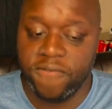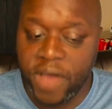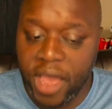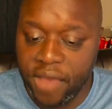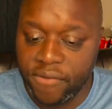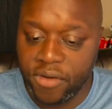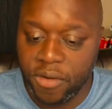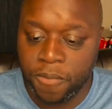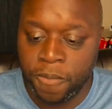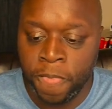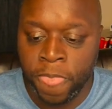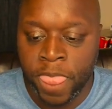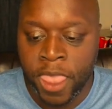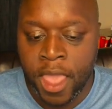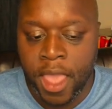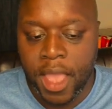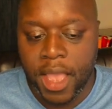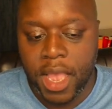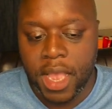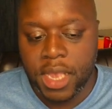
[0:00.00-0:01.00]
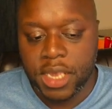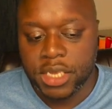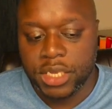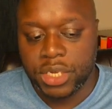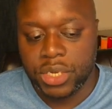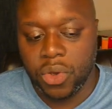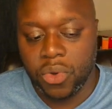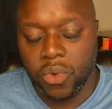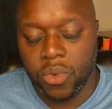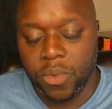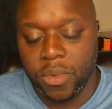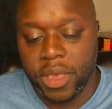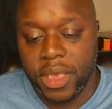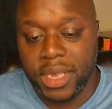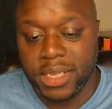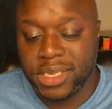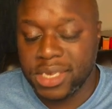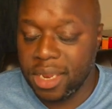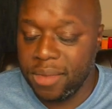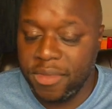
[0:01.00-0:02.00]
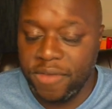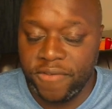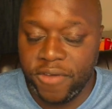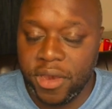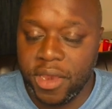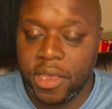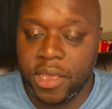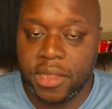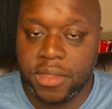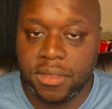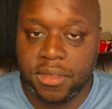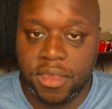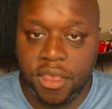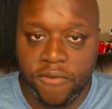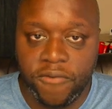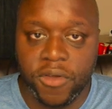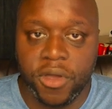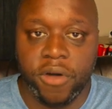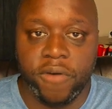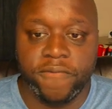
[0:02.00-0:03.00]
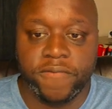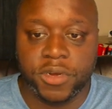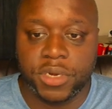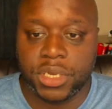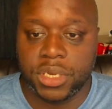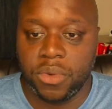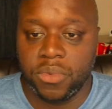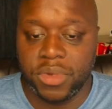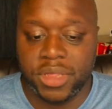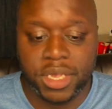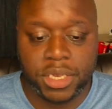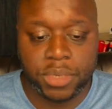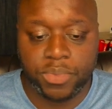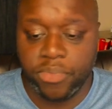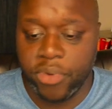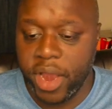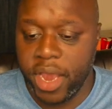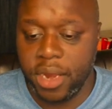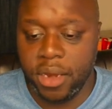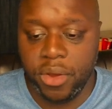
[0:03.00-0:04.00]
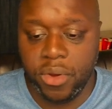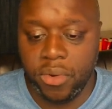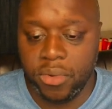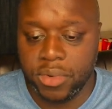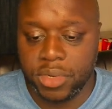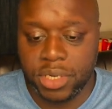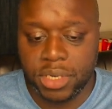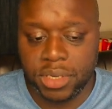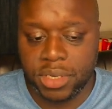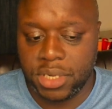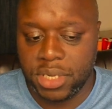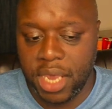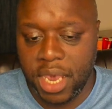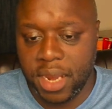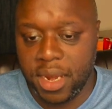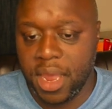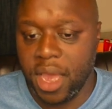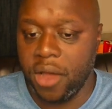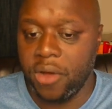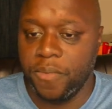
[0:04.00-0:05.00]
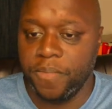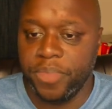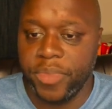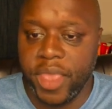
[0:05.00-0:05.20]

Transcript: Fiverr. So it's going to be very difficult for someone that's brand new to stand out.